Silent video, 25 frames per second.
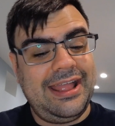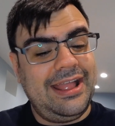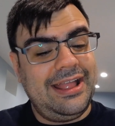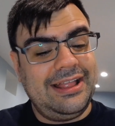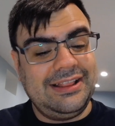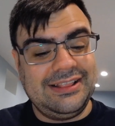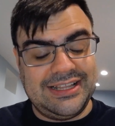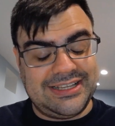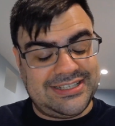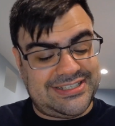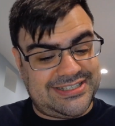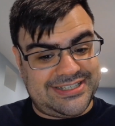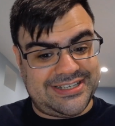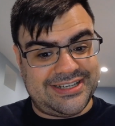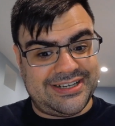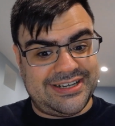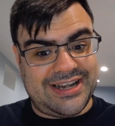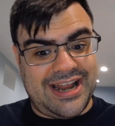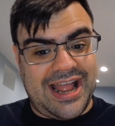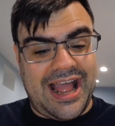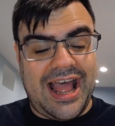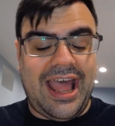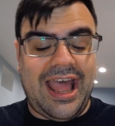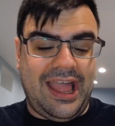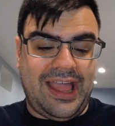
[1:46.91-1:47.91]
listen,
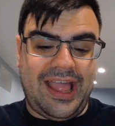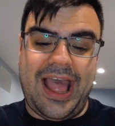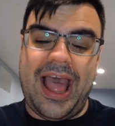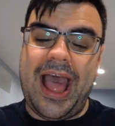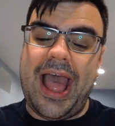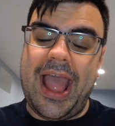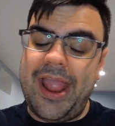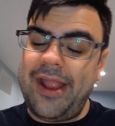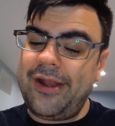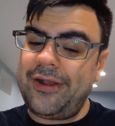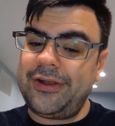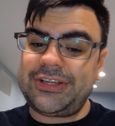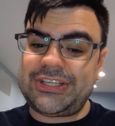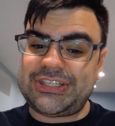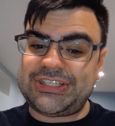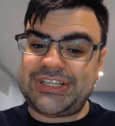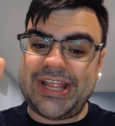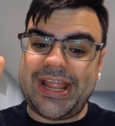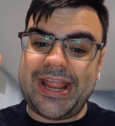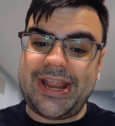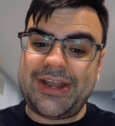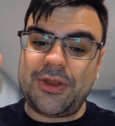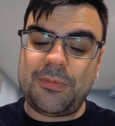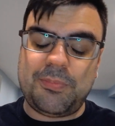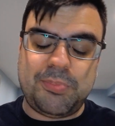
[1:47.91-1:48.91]
I, I
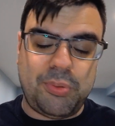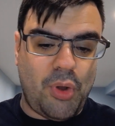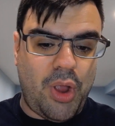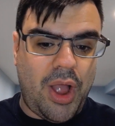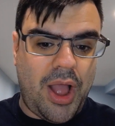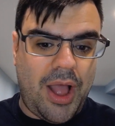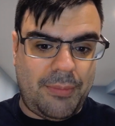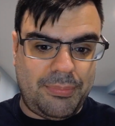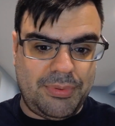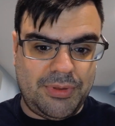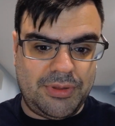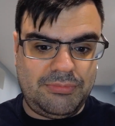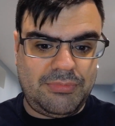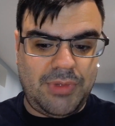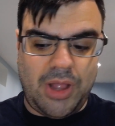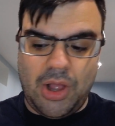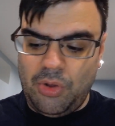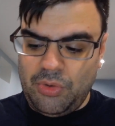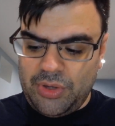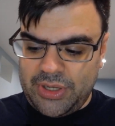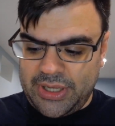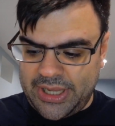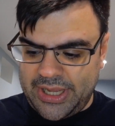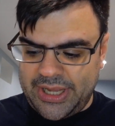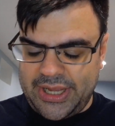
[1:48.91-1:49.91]
understand your problem.
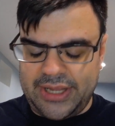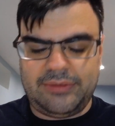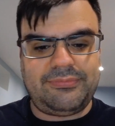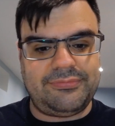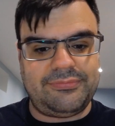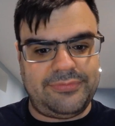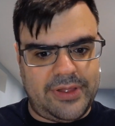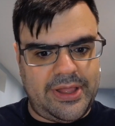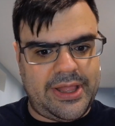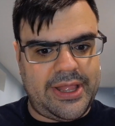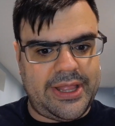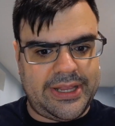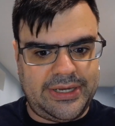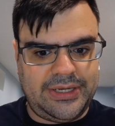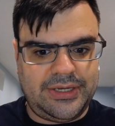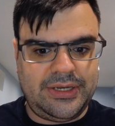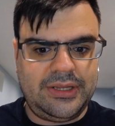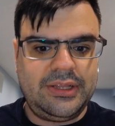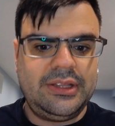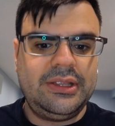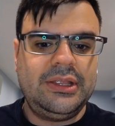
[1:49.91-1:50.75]
Okay, fine.